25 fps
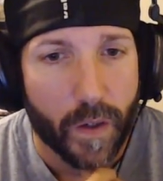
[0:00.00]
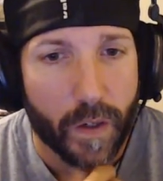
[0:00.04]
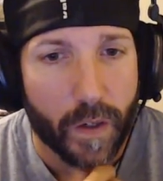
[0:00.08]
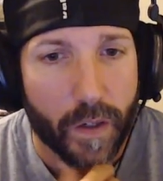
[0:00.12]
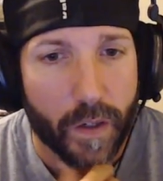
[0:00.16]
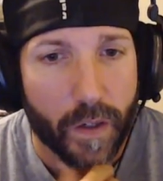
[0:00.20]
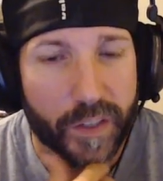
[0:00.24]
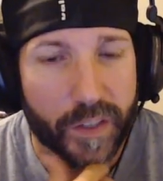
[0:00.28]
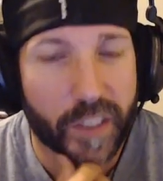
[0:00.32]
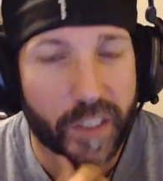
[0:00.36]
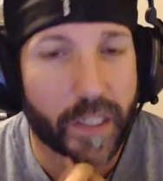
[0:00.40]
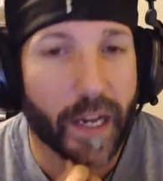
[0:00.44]

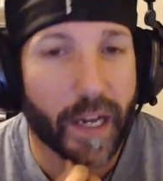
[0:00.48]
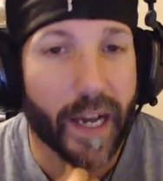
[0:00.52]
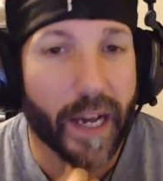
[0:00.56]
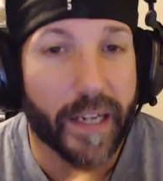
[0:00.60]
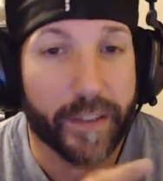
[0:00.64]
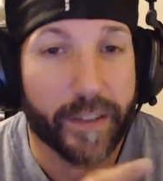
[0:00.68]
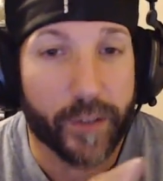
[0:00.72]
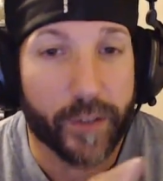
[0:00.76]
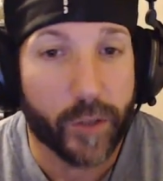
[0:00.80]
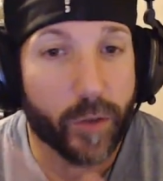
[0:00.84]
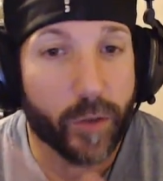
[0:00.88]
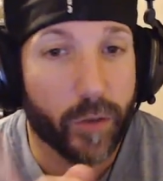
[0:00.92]
See,
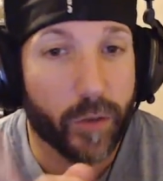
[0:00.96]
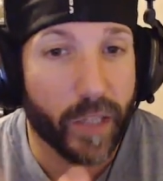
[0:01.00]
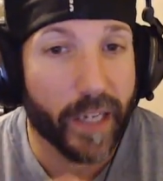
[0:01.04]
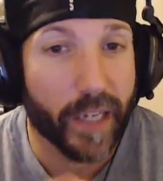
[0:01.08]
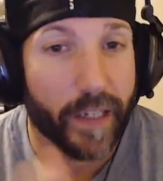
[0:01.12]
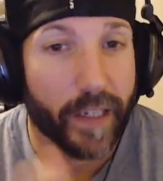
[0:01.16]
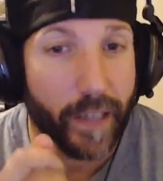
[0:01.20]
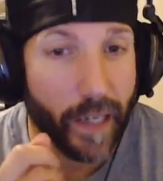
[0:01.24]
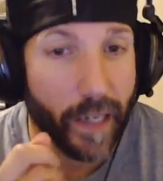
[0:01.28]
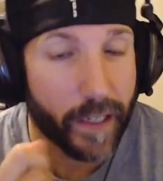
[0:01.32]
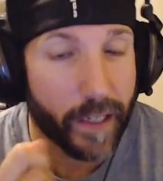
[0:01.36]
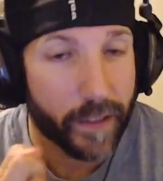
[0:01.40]
I do
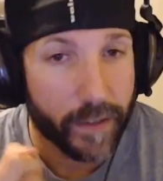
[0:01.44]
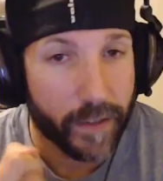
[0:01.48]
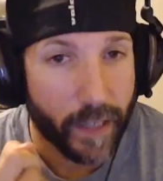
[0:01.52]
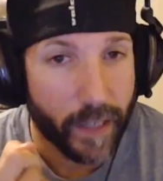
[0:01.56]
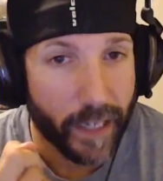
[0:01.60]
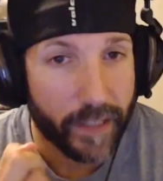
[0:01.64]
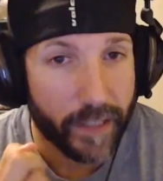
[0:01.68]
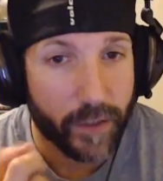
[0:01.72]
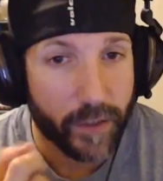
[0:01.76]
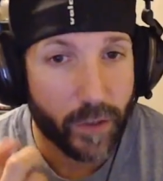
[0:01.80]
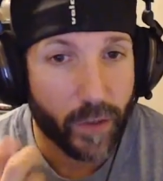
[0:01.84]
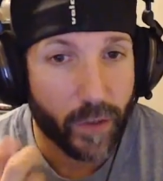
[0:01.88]
like
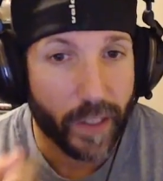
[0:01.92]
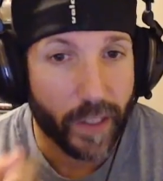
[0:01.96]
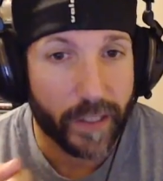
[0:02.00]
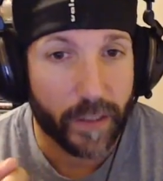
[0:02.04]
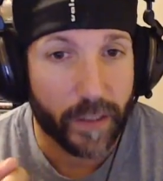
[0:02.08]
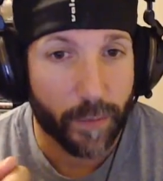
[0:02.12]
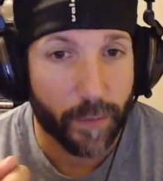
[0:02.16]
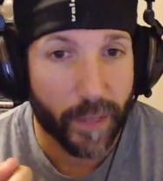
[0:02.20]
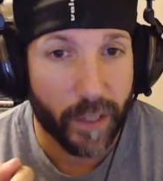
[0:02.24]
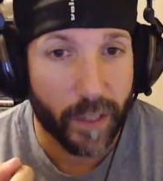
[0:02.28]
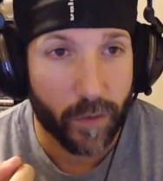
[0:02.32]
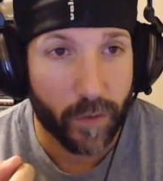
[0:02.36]

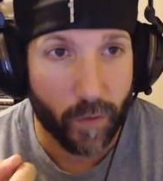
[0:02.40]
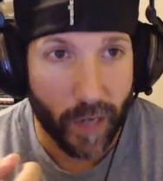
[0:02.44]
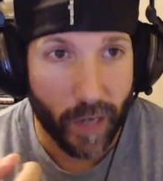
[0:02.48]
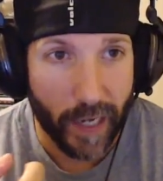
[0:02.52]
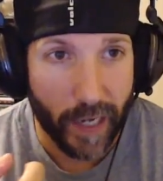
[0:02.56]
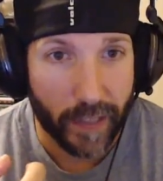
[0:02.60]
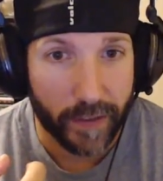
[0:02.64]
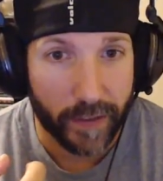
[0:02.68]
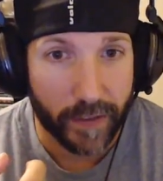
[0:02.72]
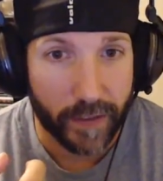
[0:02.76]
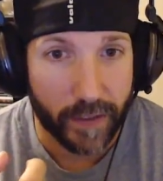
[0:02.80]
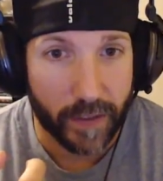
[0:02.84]
the Ben
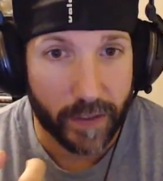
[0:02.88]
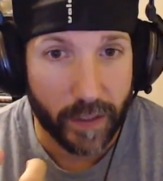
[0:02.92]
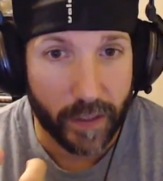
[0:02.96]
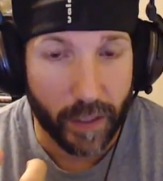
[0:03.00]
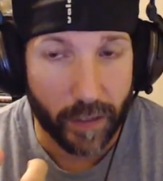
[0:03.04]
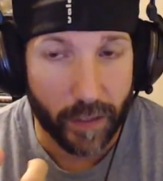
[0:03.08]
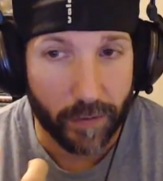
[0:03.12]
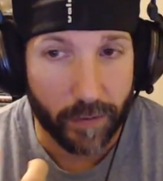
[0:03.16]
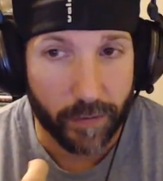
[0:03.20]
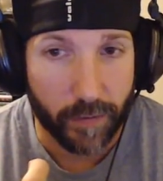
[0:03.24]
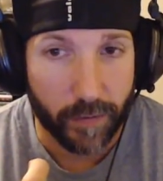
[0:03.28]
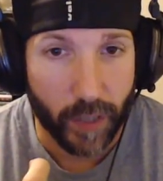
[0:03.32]
Reilly
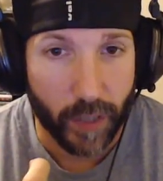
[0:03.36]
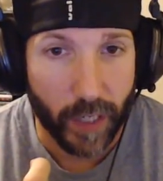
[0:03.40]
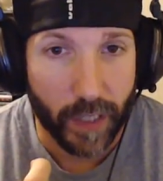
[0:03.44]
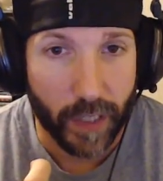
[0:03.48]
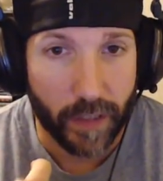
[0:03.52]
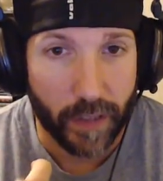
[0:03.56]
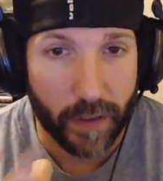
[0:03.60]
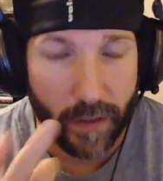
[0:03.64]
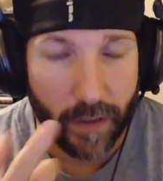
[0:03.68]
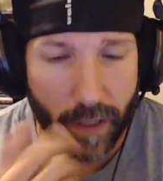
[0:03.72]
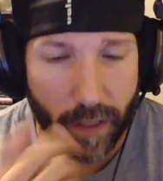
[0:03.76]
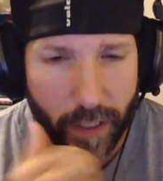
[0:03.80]
stuff,
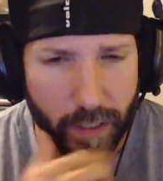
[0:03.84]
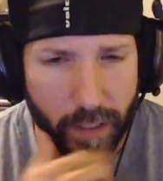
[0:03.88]
right?